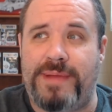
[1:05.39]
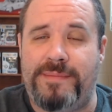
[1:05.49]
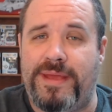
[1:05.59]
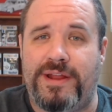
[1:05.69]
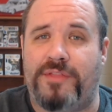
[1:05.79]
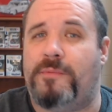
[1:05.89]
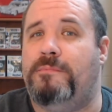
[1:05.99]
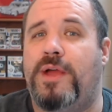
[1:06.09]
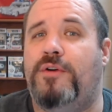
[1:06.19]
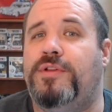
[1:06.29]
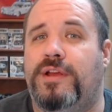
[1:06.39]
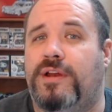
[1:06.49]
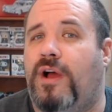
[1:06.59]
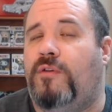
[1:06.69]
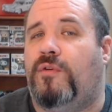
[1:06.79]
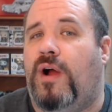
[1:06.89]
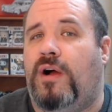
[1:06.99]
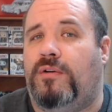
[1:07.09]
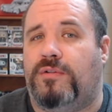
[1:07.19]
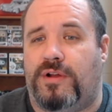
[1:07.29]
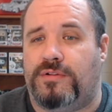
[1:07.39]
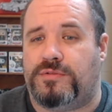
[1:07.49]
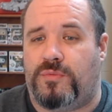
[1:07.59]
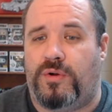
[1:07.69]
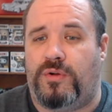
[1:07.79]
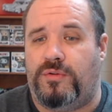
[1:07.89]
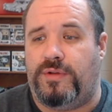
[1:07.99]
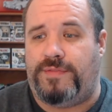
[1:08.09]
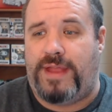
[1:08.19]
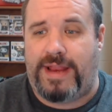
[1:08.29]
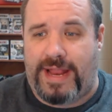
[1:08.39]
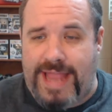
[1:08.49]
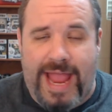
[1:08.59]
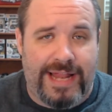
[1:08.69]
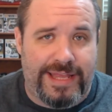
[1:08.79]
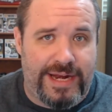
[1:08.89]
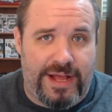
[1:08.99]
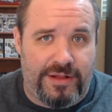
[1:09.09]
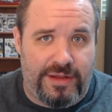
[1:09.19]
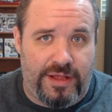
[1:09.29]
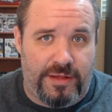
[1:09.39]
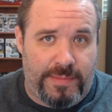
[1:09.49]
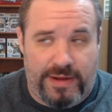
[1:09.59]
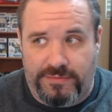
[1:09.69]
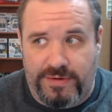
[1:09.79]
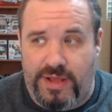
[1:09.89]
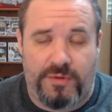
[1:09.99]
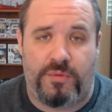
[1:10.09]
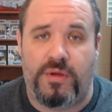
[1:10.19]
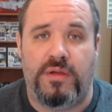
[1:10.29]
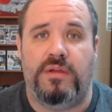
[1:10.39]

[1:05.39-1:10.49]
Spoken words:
It may be another million overall across the world if they tally it all up. I don't know.